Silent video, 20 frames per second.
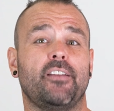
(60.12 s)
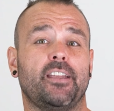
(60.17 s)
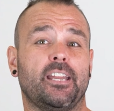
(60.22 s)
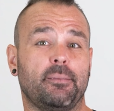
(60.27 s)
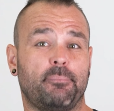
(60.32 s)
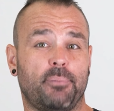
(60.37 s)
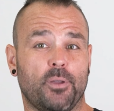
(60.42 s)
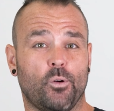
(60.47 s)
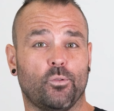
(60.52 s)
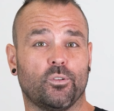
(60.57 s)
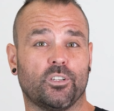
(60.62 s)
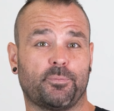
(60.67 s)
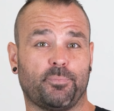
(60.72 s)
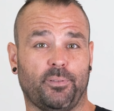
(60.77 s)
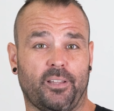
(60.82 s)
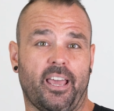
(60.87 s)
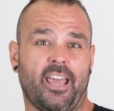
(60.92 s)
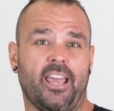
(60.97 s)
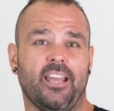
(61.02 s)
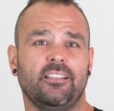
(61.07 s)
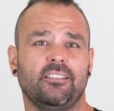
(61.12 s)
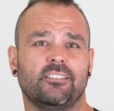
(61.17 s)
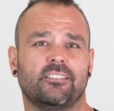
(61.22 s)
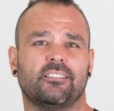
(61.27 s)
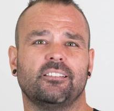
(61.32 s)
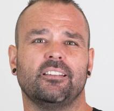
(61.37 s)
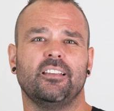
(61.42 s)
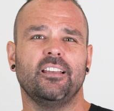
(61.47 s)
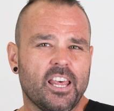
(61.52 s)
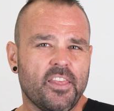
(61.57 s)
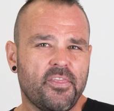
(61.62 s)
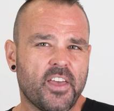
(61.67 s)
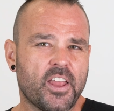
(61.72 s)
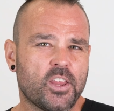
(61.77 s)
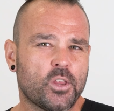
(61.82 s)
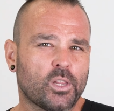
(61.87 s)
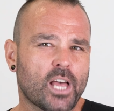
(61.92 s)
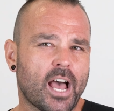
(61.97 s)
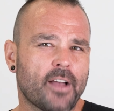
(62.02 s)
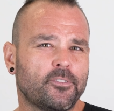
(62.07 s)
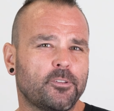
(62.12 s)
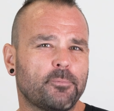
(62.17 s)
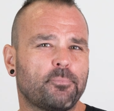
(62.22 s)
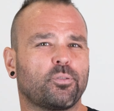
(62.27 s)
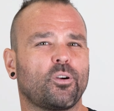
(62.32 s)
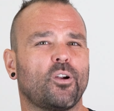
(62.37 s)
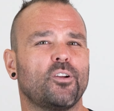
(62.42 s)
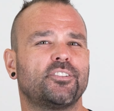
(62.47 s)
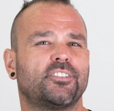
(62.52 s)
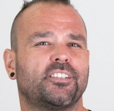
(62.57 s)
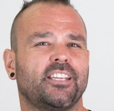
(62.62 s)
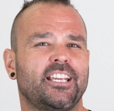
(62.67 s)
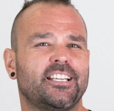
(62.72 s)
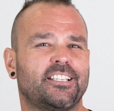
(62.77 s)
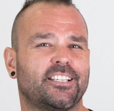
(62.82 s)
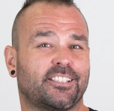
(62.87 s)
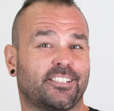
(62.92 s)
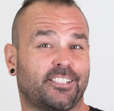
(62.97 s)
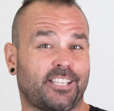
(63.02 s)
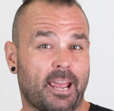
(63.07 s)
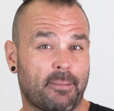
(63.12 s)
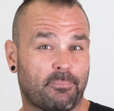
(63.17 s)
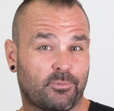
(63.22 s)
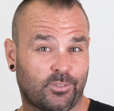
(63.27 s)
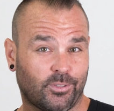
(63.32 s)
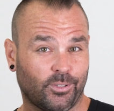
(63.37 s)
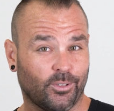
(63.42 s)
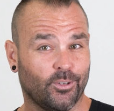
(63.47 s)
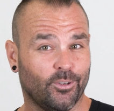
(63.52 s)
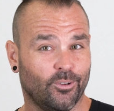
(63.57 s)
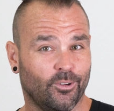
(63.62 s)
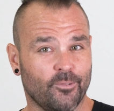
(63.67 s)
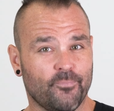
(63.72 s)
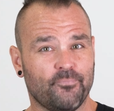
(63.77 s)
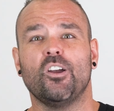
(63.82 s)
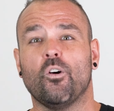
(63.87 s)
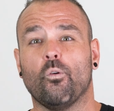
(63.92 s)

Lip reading: any builder's plans, then you'll have to proceed to step 2.